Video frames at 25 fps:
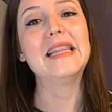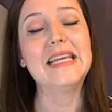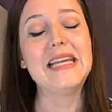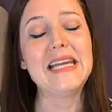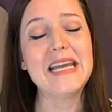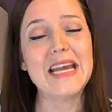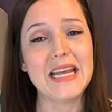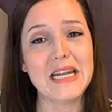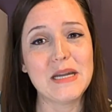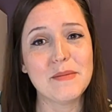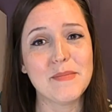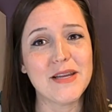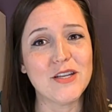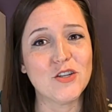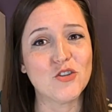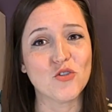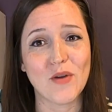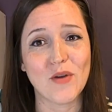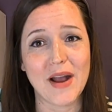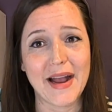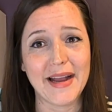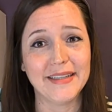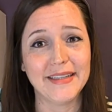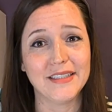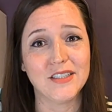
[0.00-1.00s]
The enemy
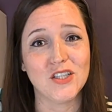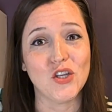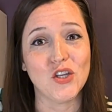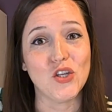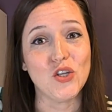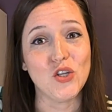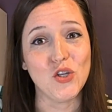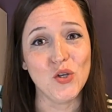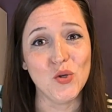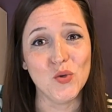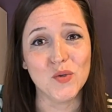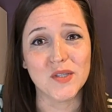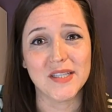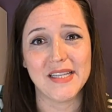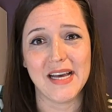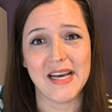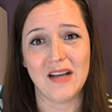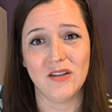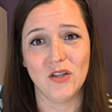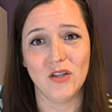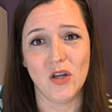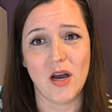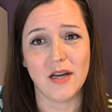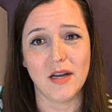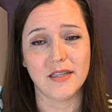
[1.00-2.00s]
tried to use
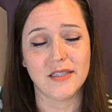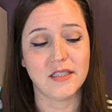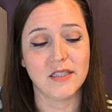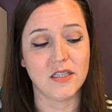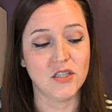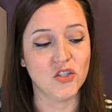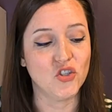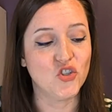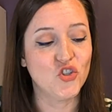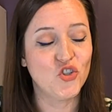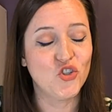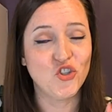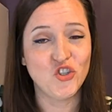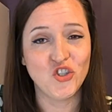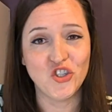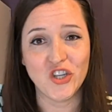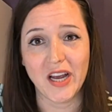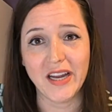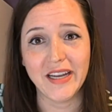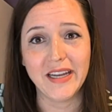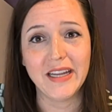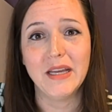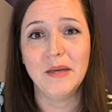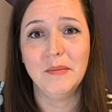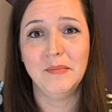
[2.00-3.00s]
that loss to
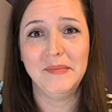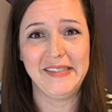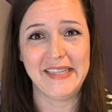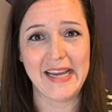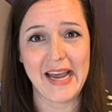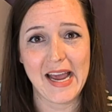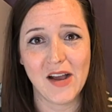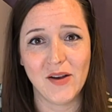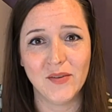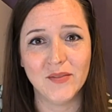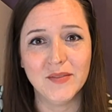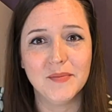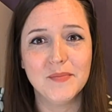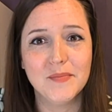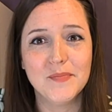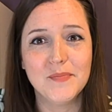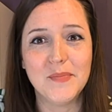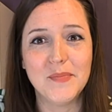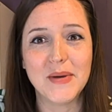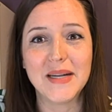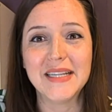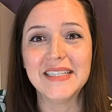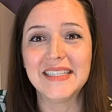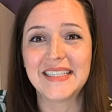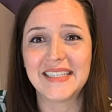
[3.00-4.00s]
shut him down,
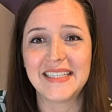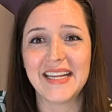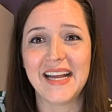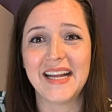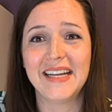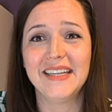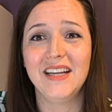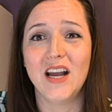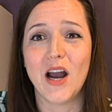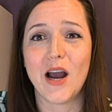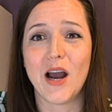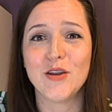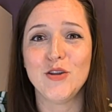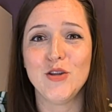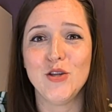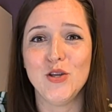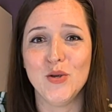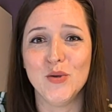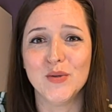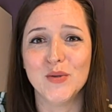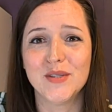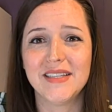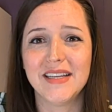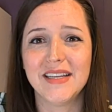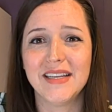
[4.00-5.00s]
but instead God
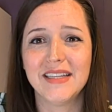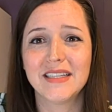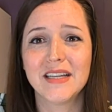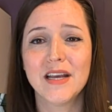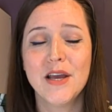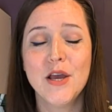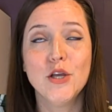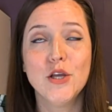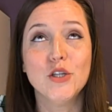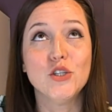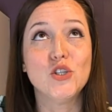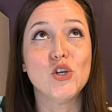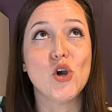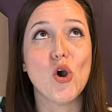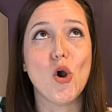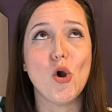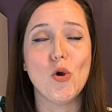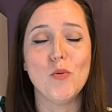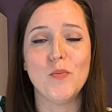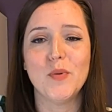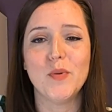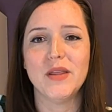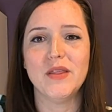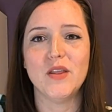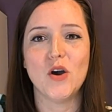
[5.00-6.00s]
used it to
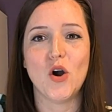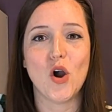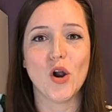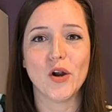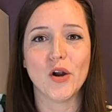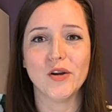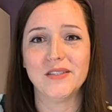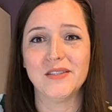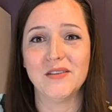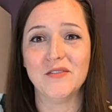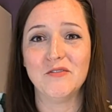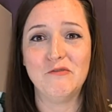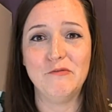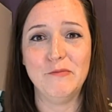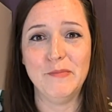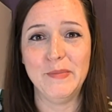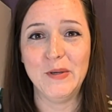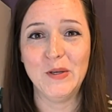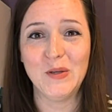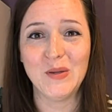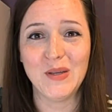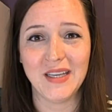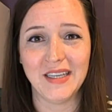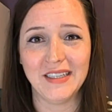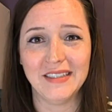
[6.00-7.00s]
open the hearts of
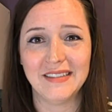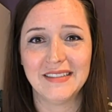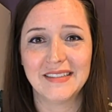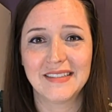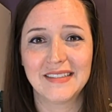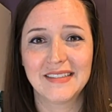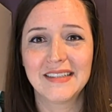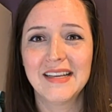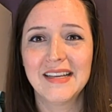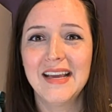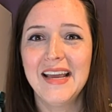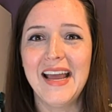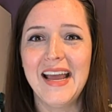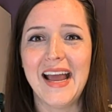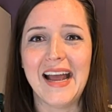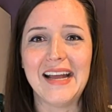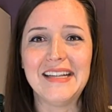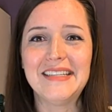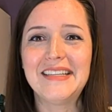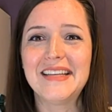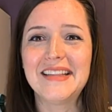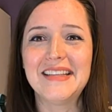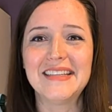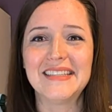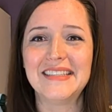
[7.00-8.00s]
millions.
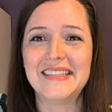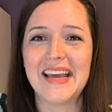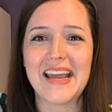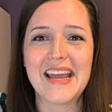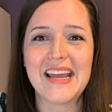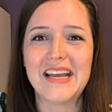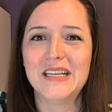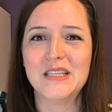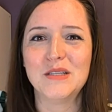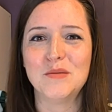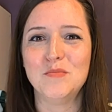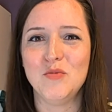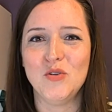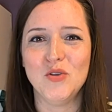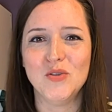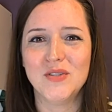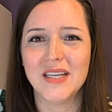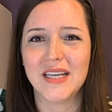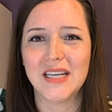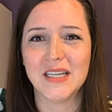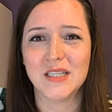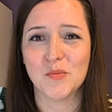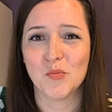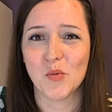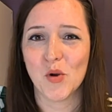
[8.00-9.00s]
And to this day, his
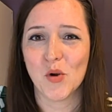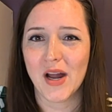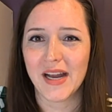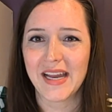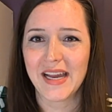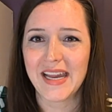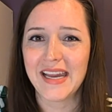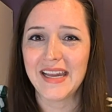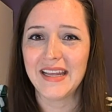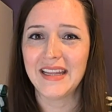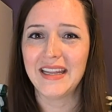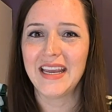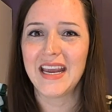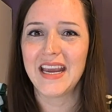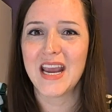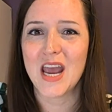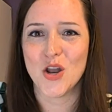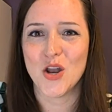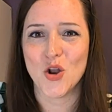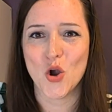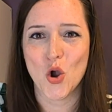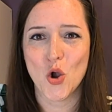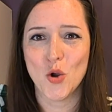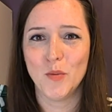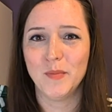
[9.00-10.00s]
music has brought healing
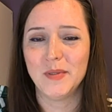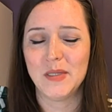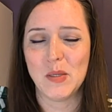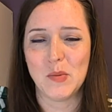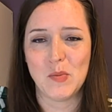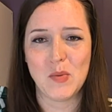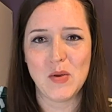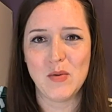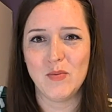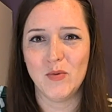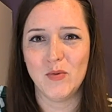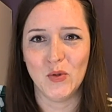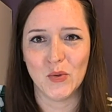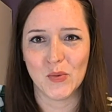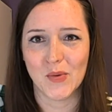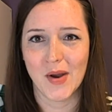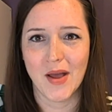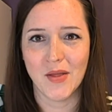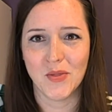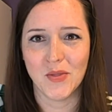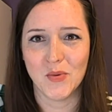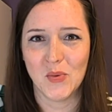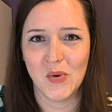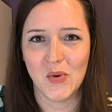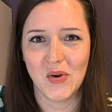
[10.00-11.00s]
and hope to people
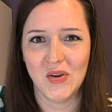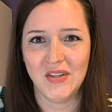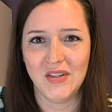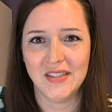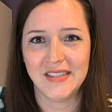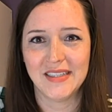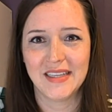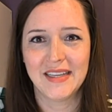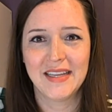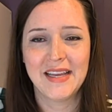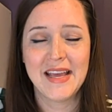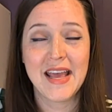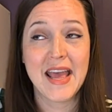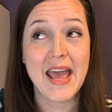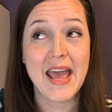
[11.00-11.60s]
around the world.